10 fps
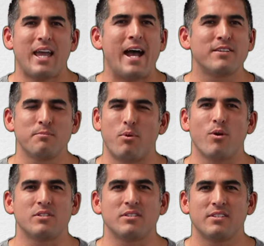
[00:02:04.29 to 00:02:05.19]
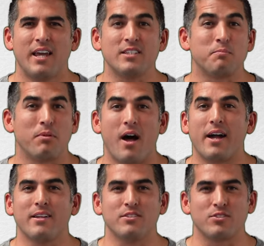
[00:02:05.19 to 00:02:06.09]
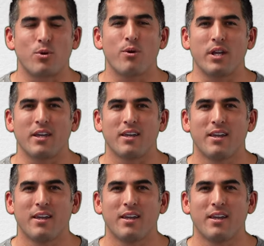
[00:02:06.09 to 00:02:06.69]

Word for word: as important as plot and story.